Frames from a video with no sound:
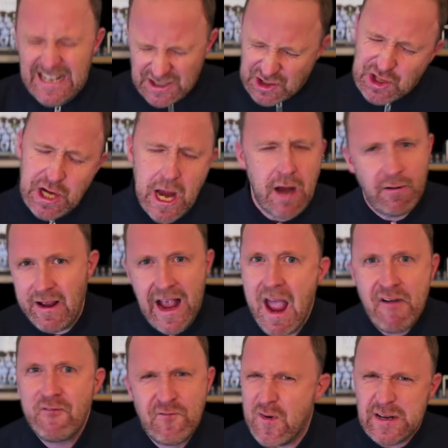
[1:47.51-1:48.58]
and cheering
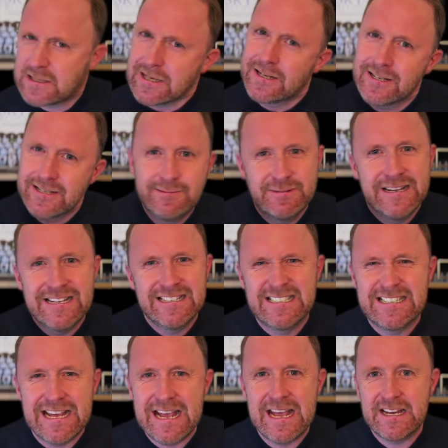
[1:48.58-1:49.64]
every time he
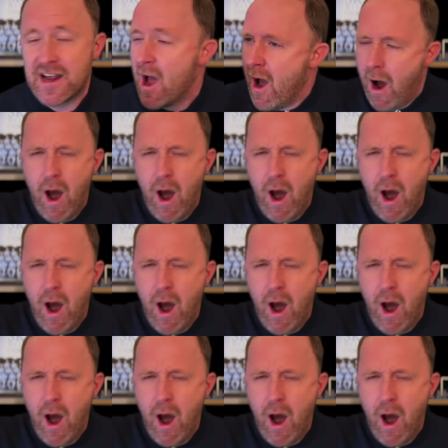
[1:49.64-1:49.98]
did.